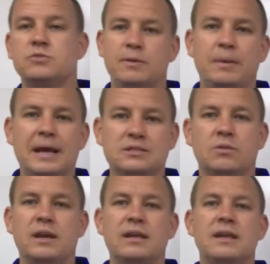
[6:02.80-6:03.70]
when you pass
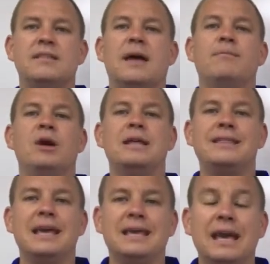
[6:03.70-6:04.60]
away, that money
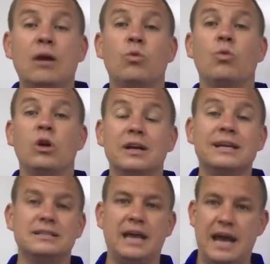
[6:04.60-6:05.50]
they get will
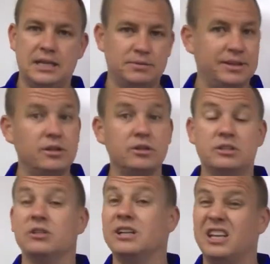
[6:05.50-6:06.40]
get taxed, but then they're
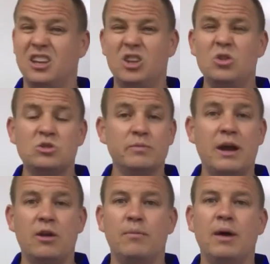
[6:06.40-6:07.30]
still going to get a huge
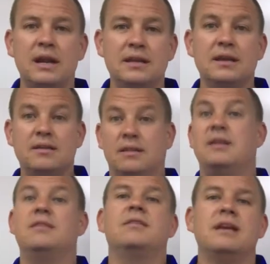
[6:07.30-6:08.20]
amount of money that
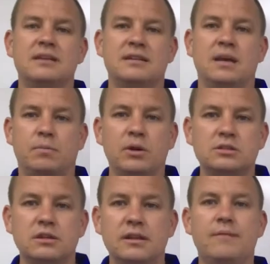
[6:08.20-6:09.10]
either they can take
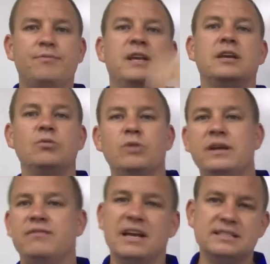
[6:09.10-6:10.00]
personally, they can
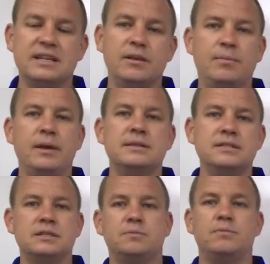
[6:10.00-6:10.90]
reinvest in the
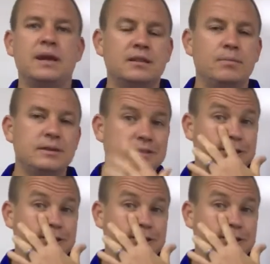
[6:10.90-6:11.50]
business, make the business